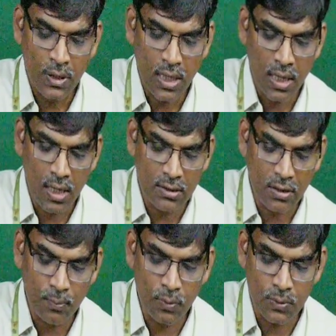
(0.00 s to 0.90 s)
And
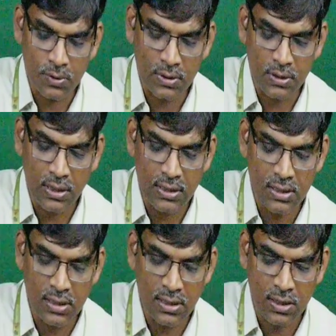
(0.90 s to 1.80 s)
suppose DC